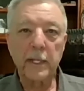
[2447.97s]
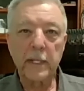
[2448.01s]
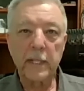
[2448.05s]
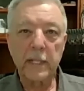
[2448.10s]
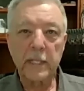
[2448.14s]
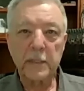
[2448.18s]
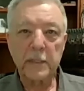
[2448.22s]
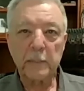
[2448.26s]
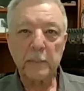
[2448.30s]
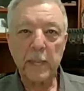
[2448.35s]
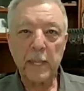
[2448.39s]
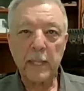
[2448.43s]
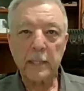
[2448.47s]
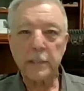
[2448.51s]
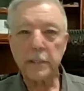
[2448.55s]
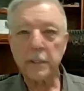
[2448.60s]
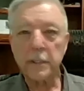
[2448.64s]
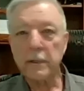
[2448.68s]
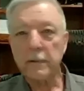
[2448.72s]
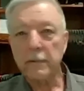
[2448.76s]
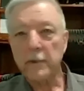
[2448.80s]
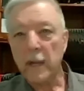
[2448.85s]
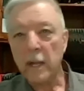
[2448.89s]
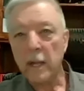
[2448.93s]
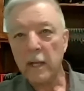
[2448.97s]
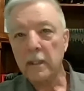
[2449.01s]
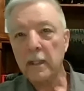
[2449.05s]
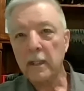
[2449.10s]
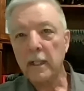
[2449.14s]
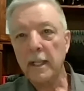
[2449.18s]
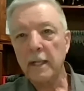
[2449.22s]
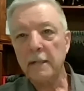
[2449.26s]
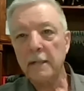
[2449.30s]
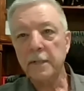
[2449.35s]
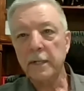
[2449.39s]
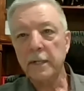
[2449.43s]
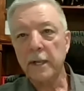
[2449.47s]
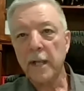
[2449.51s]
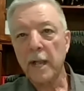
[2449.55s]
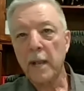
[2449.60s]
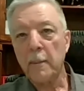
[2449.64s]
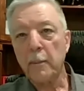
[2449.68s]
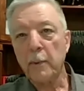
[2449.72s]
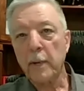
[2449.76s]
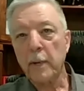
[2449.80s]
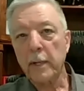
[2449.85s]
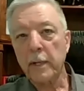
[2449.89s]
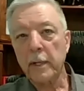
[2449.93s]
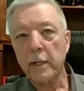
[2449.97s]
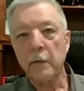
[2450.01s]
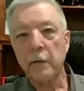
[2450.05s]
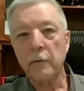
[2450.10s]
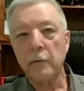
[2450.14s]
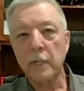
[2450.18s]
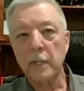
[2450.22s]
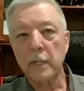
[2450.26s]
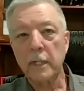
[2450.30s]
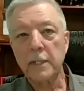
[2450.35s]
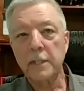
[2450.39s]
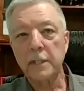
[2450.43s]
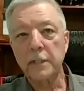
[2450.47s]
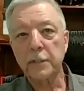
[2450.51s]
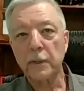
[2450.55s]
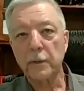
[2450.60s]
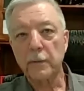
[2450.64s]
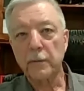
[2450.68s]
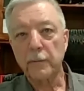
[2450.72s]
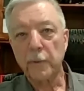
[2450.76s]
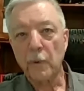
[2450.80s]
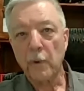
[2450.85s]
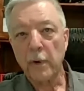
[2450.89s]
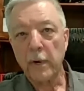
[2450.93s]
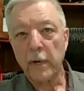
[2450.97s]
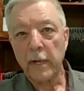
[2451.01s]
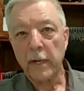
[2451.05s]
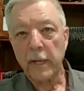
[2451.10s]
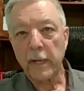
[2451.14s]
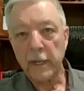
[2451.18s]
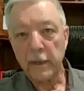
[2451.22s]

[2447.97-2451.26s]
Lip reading: the expansion of enclaves that operate under religious or foreign